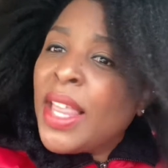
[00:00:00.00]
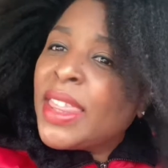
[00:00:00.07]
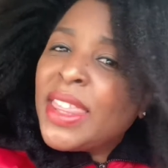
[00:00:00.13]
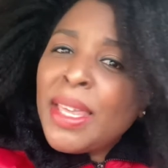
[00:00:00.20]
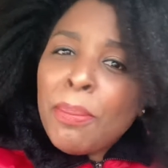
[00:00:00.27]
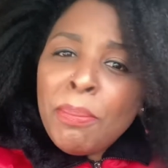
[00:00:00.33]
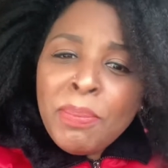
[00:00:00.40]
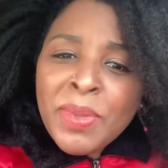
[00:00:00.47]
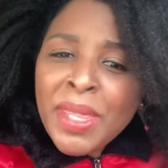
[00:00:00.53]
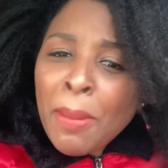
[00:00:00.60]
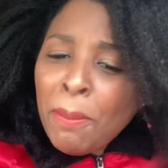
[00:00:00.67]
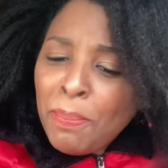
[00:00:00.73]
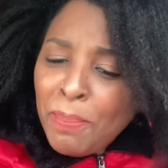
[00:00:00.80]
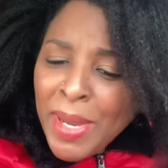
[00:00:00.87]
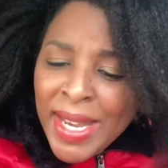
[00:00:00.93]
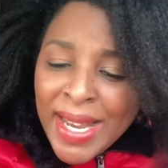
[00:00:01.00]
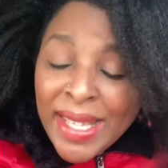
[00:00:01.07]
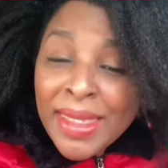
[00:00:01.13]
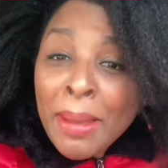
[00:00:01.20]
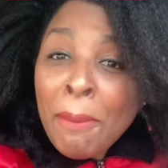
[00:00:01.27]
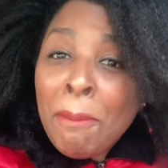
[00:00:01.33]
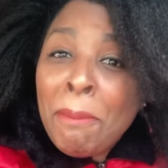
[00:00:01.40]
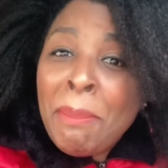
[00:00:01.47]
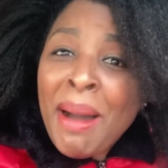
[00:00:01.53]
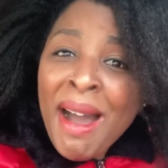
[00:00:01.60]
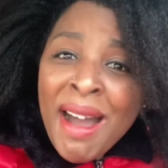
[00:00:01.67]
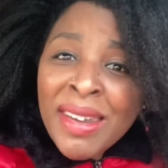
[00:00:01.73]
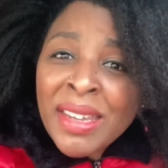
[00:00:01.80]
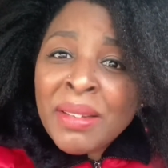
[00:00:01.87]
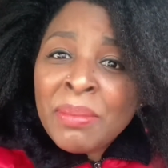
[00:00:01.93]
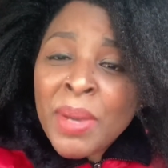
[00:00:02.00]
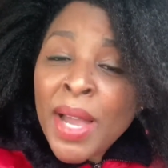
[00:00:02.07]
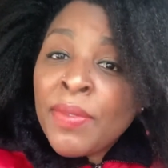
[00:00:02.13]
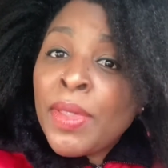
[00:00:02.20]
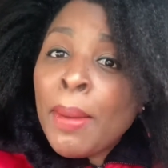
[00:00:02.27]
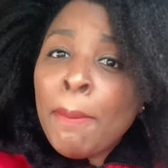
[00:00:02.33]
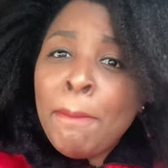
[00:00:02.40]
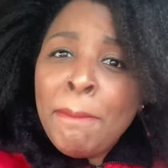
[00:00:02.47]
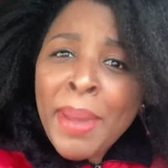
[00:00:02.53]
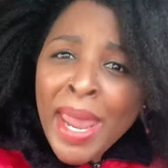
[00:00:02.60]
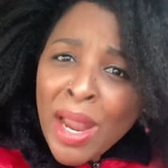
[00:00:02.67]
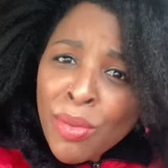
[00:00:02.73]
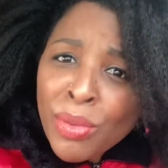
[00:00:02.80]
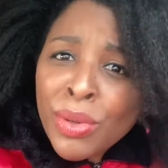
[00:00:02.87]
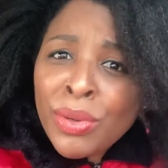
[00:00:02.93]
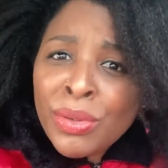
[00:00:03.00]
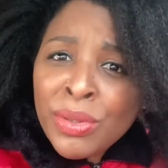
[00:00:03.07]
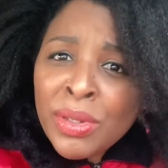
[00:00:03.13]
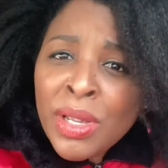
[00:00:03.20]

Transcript: the, the being at the bottom of the barrel